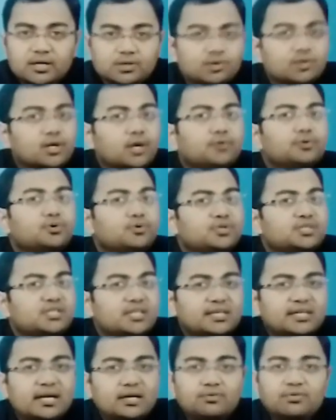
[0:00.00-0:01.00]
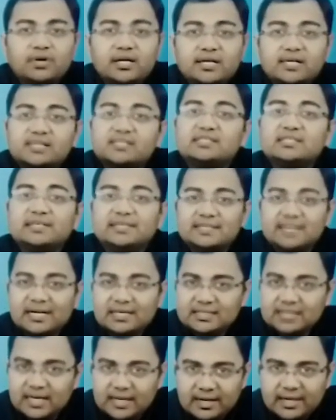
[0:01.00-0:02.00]
So now you will see that various
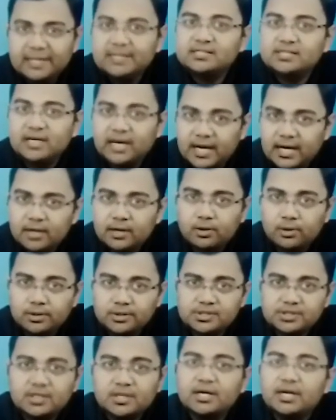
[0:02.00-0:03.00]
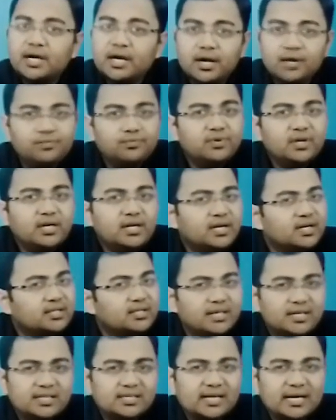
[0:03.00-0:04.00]
GSAT satellites are launched. Every year
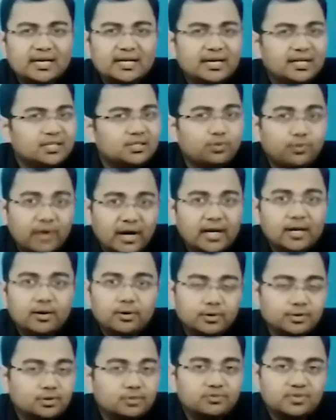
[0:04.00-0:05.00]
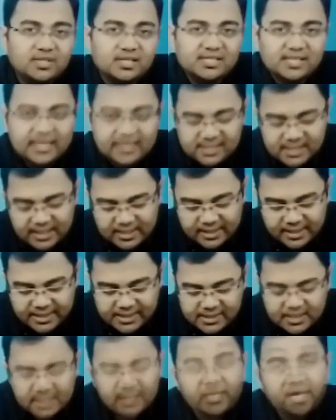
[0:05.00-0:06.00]
there is at least one launch of GSAT
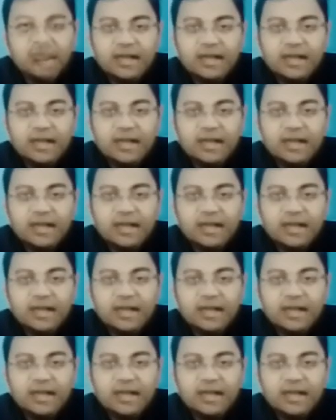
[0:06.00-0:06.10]
satellites.